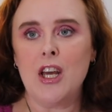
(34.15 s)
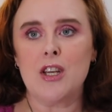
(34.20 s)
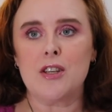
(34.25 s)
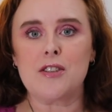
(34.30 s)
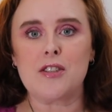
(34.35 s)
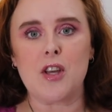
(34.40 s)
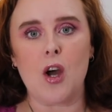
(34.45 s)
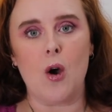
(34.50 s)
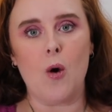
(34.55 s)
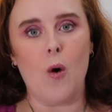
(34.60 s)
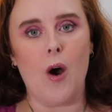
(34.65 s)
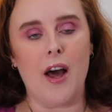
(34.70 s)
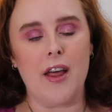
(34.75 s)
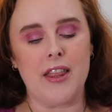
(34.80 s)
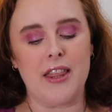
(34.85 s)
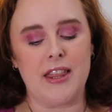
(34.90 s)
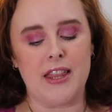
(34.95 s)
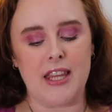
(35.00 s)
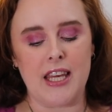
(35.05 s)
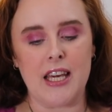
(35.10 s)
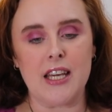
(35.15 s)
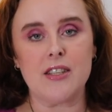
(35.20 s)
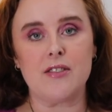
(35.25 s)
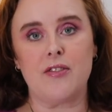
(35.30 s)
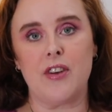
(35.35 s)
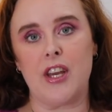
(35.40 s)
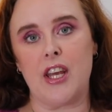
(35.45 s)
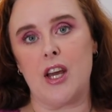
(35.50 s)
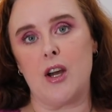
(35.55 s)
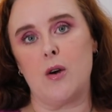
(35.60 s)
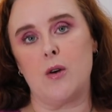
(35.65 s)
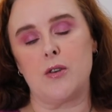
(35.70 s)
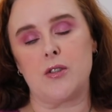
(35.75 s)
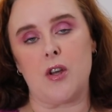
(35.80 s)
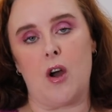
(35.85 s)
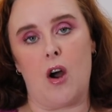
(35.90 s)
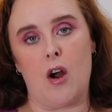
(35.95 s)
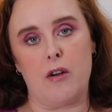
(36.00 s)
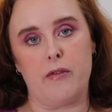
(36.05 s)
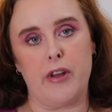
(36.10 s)
So these videos
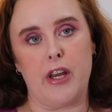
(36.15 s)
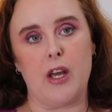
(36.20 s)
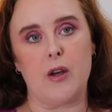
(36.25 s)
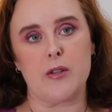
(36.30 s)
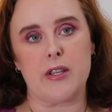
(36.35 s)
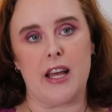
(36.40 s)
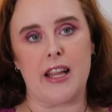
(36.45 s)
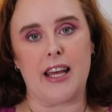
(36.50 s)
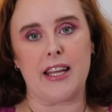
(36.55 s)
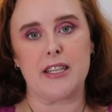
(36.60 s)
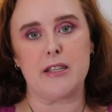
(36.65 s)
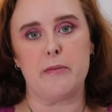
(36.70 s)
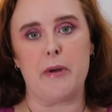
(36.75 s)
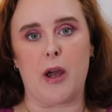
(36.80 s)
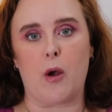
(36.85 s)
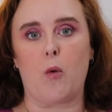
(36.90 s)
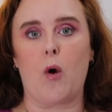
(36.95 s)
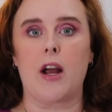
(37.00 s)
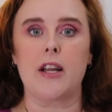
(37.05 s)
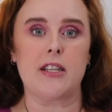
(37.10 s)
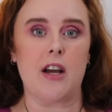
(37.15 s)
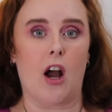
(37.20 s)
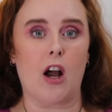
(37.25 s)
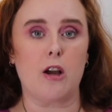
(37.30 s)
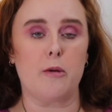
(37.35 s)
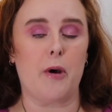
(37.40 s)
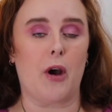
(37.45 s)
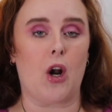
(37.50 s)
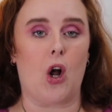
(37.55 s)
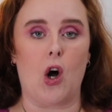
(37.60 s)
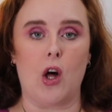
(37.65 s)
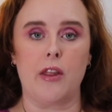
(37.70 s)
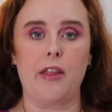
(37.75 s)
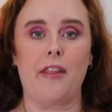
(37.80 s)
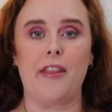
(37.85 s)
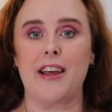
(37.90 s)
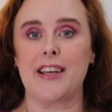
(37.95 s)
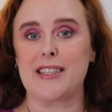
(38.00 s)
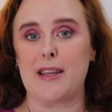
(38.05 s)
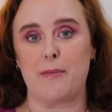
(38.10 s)
are videos I like to make where I talk about all the
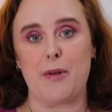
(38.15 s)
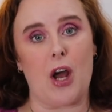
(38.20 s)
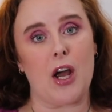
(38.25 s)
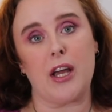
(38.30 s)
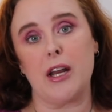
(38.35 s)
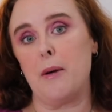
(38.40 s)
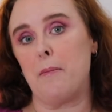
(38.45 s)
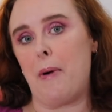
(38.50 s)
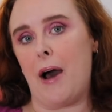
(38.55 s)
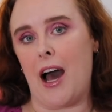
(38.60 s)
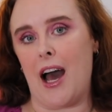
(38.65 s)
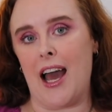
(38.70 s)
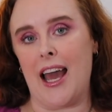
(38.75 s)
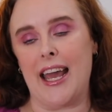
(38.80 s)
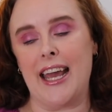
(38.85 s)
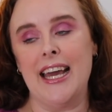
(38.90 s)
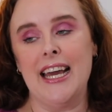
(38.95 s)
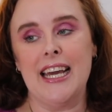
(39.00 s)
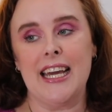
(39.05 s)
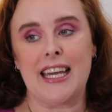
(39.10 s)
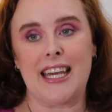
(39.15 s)
things I'm not gonna buy,